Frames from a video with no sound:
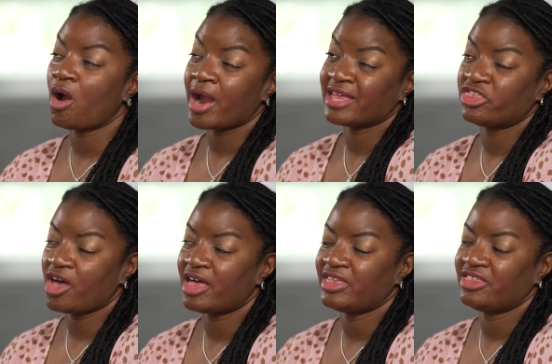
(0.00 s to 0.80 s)
I
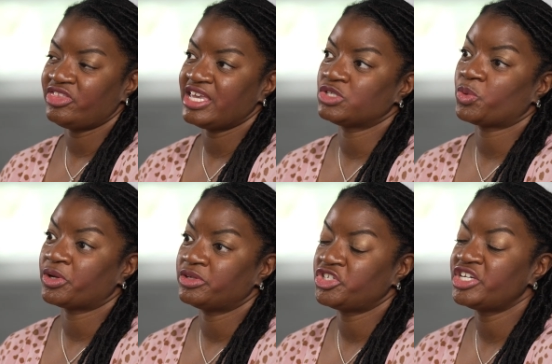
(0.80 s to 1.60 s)
thought that things
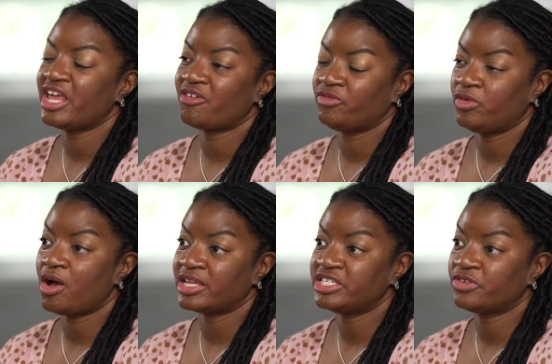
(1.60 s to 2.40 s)
should have
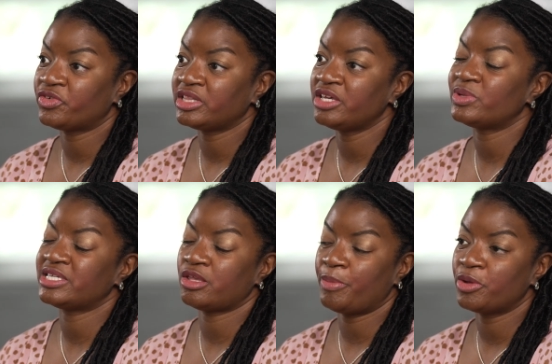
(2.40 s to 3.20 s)
gone differently was
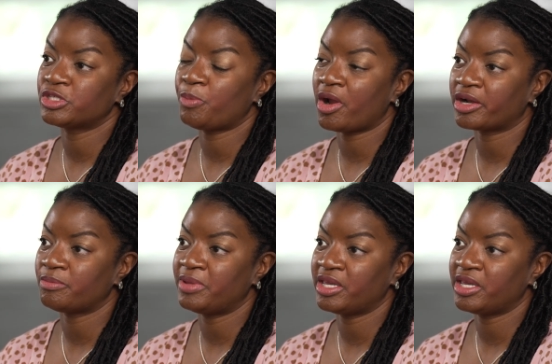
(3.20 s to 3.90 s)
in the postpartum